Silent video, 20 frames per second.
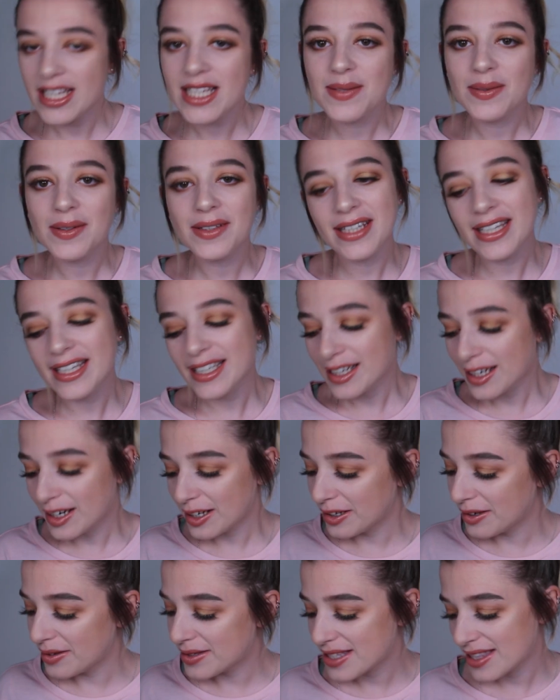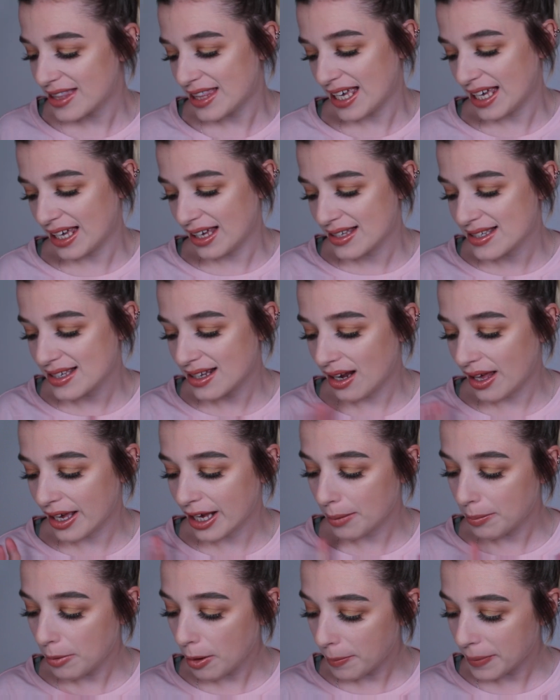This one includes things
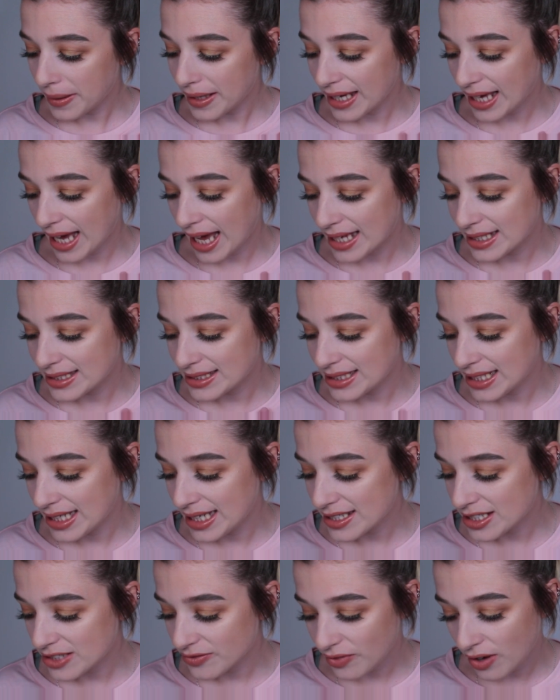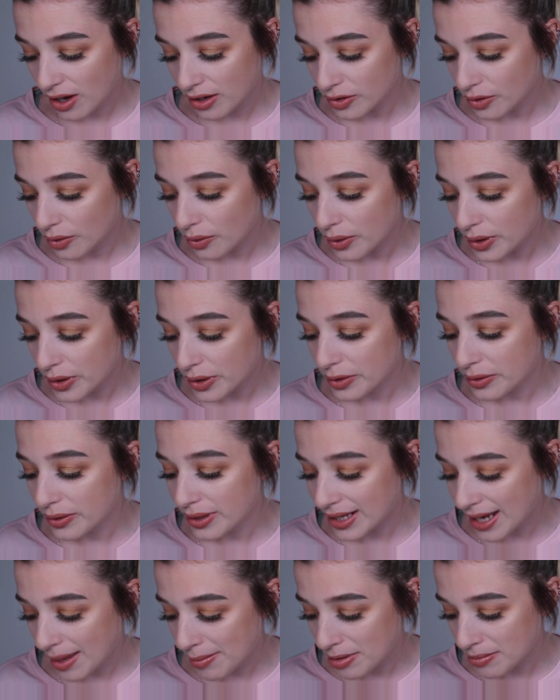like popping candy, Divana oil,
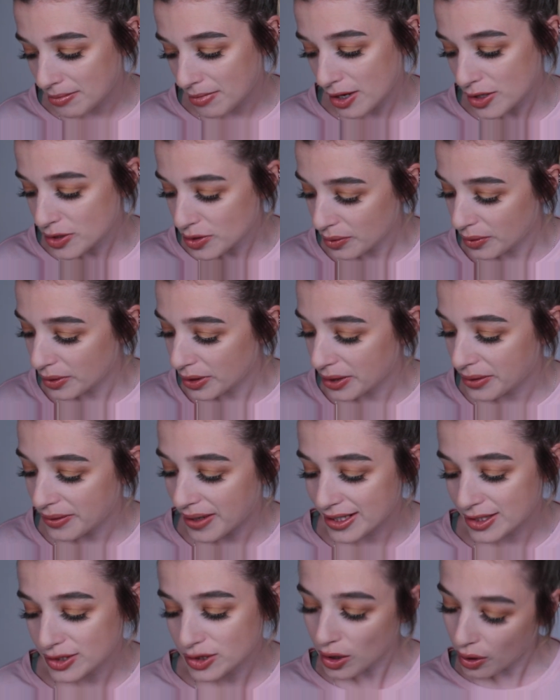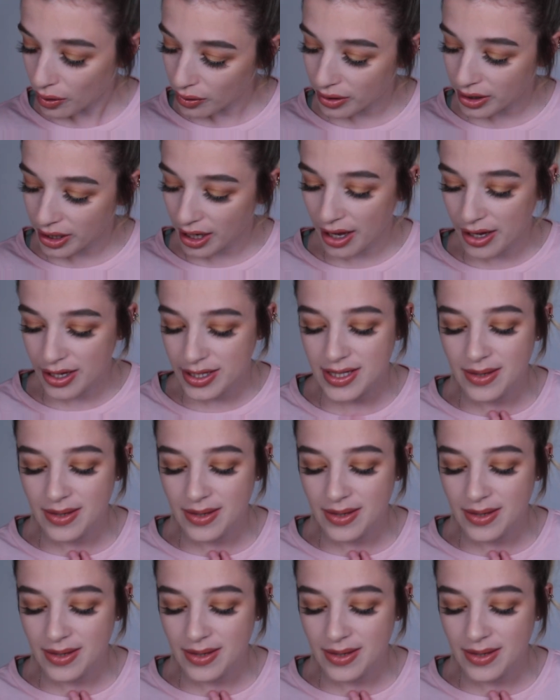lemon myrtle oil and tonka.